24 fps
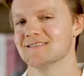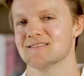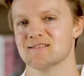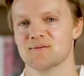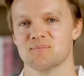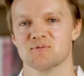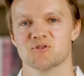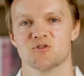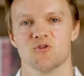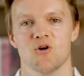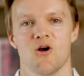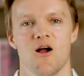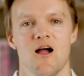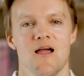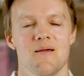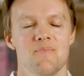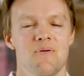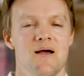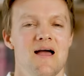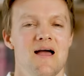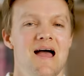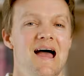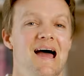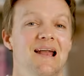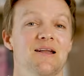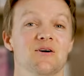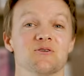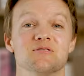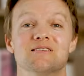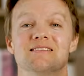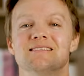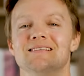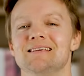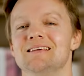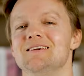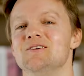and subscribe, and I'll
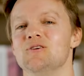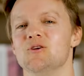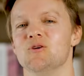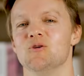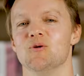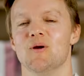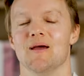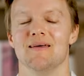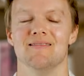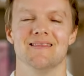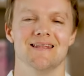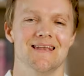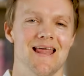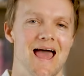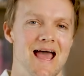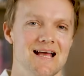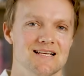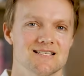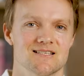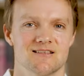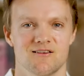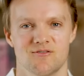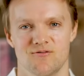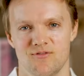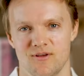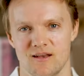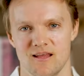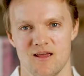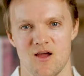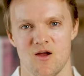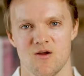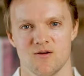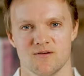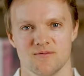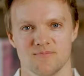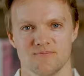see you in the next video.